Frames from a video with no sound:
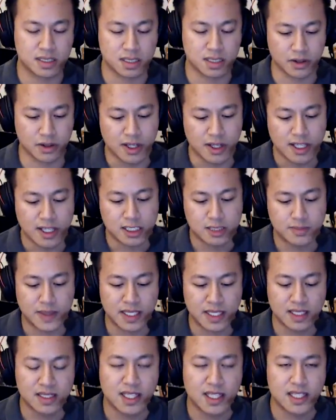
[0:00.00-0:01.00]
So
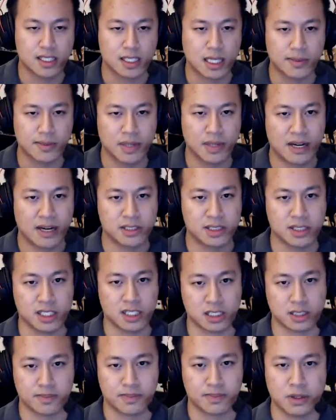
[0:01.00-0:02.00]
spending like a couple hours to
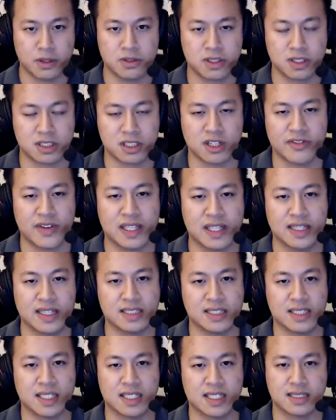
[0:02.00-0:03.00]
expose yourself at
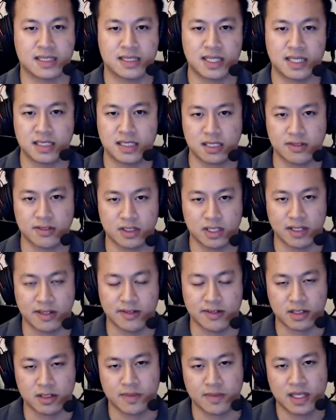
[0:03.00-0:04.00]
least to get a sense of
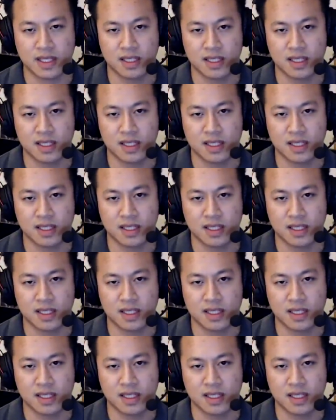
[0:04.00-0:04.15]
JavaScript.